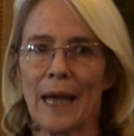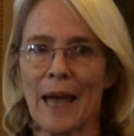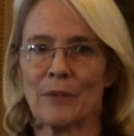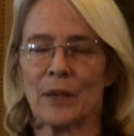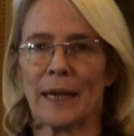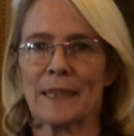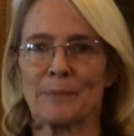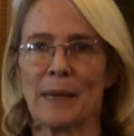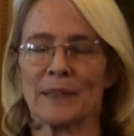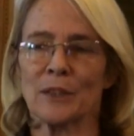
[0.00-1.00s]
ever
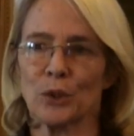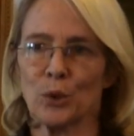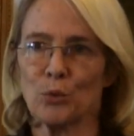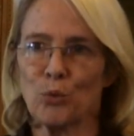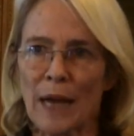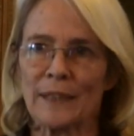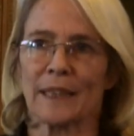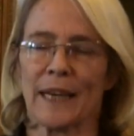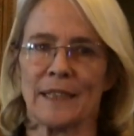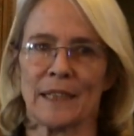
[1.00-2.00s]
expecting to
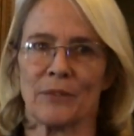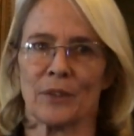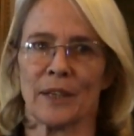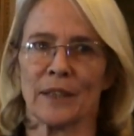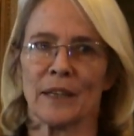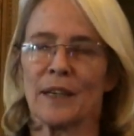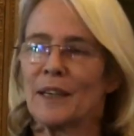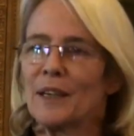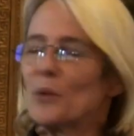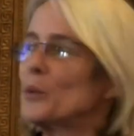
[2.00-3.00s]
eradicate everything.
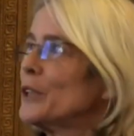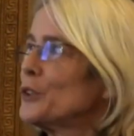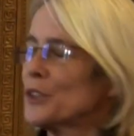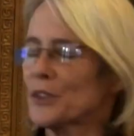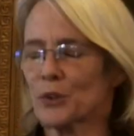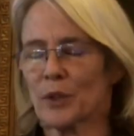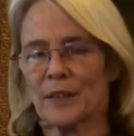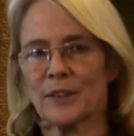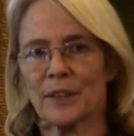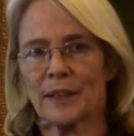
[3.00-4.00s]
We're just
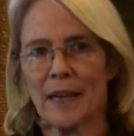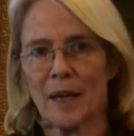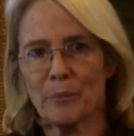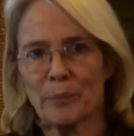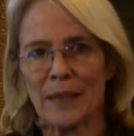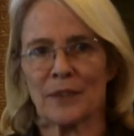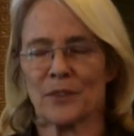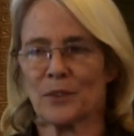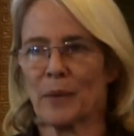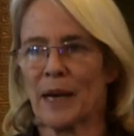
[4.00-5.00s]
trying to get a
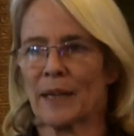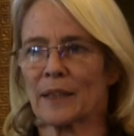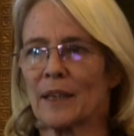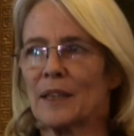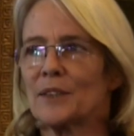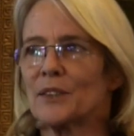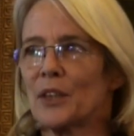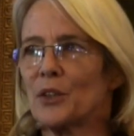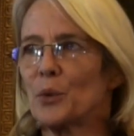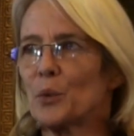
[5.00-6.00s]
balance back.
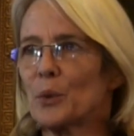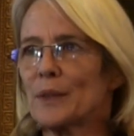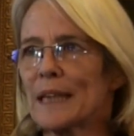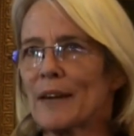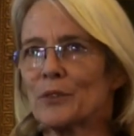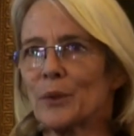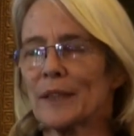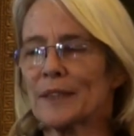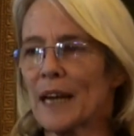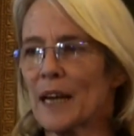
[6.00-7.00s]
So you always have to
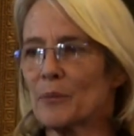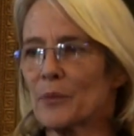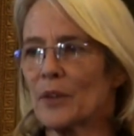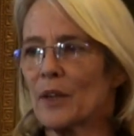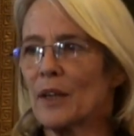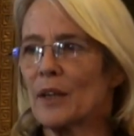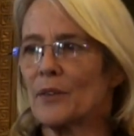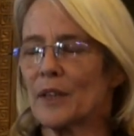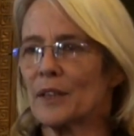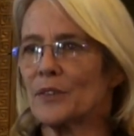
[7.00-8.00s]
accept
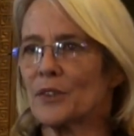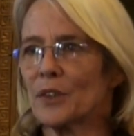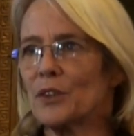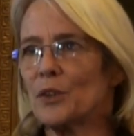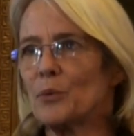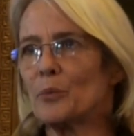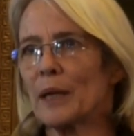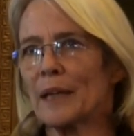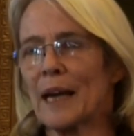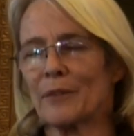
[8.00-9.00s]
that you
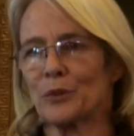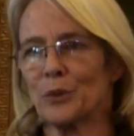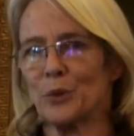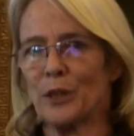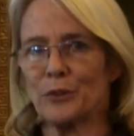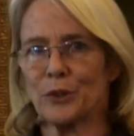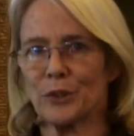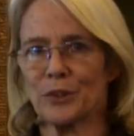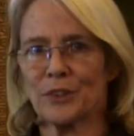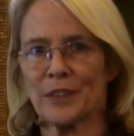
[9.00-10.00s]
might have to
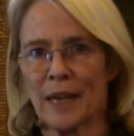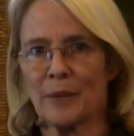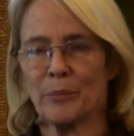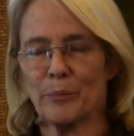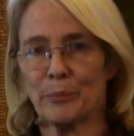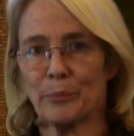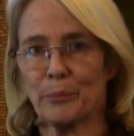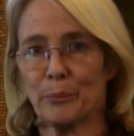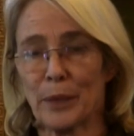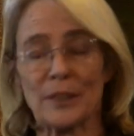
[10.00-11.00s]
introduce the same
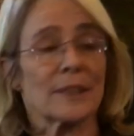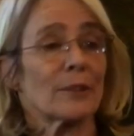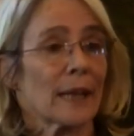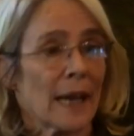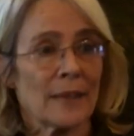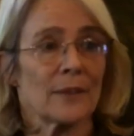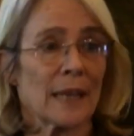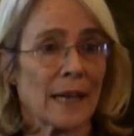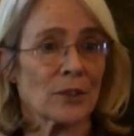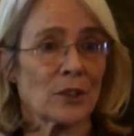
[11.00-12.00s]
predator again the
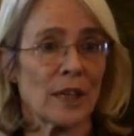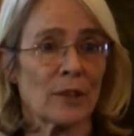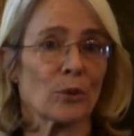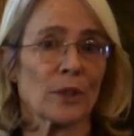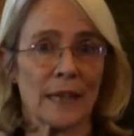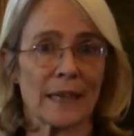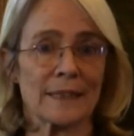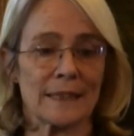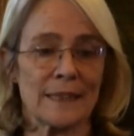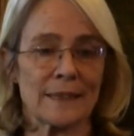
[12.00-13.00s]
next year or the
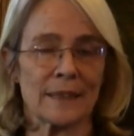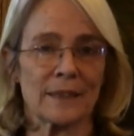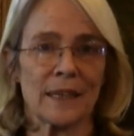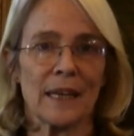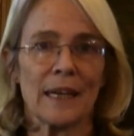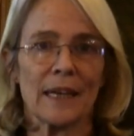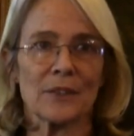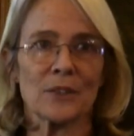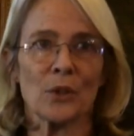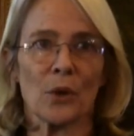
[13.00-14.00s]
next season.
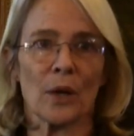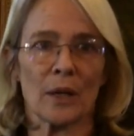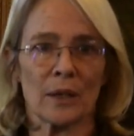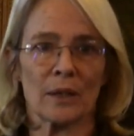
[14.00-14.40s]
It's not